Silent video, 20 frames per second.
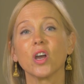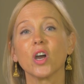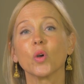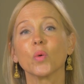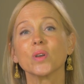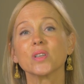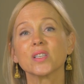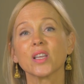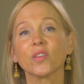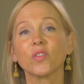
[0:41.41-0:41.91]
to
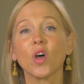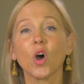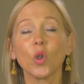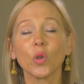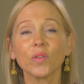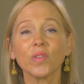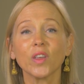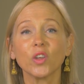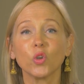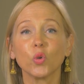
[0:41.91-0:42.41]
know is that the
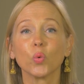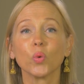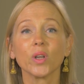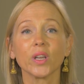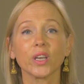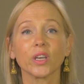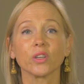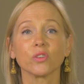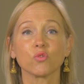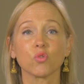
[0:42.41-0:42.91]
only thing you
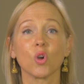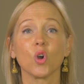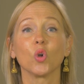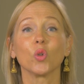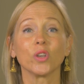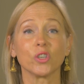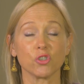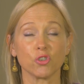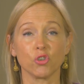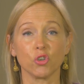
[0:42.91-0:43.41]
really
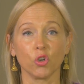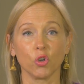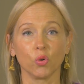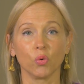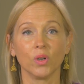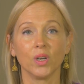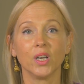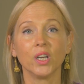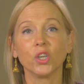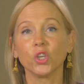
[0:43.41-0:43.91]
control is
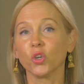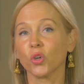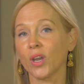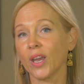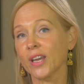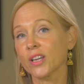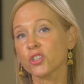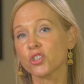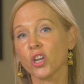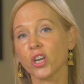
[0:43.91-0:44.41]
you. You
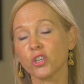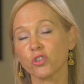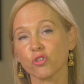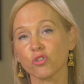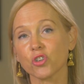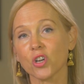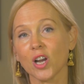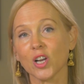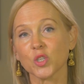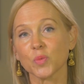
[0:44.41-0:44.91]
can't change
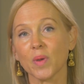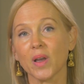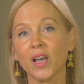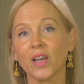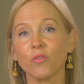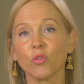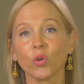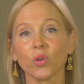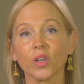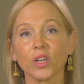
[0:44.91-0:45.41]
your child's
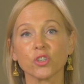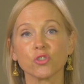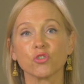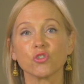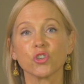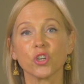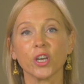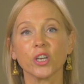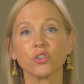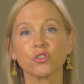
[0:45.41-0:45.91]
behavior
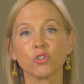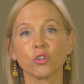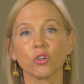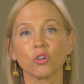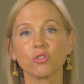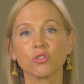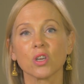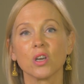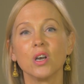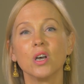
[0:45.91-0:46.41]
unless you change
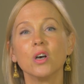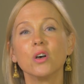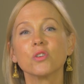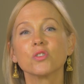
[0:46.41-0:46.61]
yours.